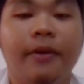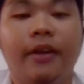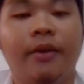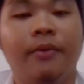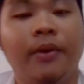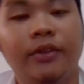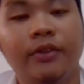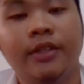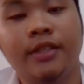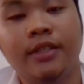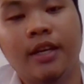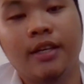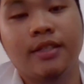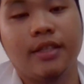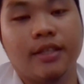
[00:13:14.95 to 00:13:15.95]
I want to
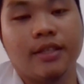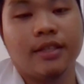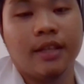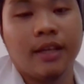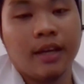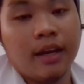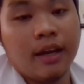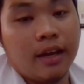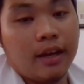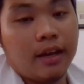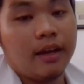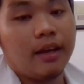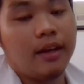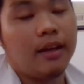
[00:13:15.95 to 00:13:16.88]
discuss is the